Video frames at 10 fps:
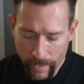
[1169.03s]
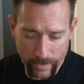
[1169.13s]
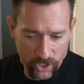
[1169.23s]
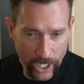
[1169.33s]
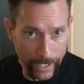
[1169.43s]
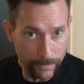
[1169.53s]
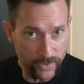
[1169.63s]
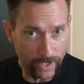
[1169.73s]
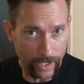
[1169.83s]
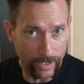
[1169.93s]
then James
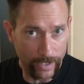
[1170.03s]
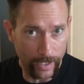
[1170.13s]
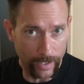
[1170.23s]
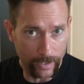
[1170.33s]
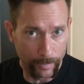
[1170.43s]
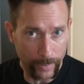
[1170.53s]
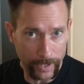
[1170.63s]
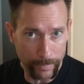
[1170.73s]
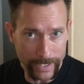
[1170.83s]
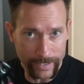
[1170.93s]
and
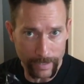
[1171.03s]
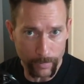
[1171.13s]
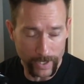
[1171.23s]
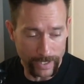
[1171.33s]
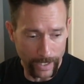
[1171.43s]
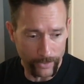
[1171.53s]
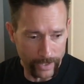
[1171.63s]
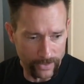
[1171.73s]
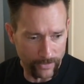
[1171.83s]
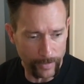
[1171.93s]
Complete PT printed out
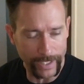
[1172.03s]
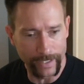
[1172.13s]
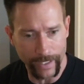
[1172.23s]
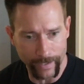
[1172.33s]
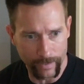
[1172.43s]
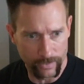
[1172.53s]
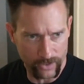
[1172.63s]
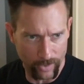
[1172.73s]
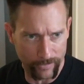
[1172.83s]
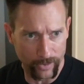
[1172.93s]
this for me. And then,
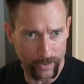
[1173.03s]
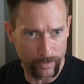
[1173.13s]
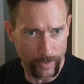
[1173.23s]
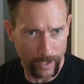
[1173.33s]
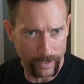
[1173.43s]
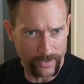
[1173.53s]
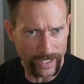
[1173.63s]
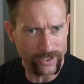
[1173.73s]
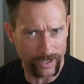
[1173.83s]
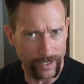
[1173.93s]
so for
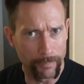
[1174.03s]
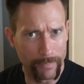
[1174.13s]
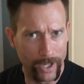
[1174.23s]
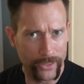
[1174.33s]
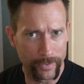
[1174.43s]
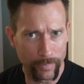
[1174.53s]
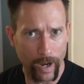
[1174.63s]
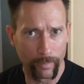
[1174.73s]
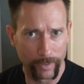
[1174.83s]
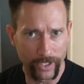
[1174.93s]
essentially a month and
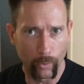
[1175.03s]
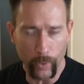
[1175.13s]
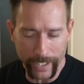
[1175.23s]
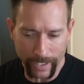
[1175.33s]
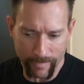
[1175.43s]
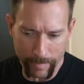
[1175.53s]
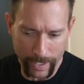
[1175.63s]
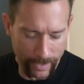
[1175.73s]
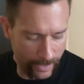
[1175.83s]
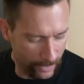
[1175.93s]
probably a week, I've been
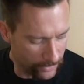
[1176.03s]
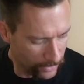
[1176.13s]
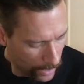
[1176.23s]
in this.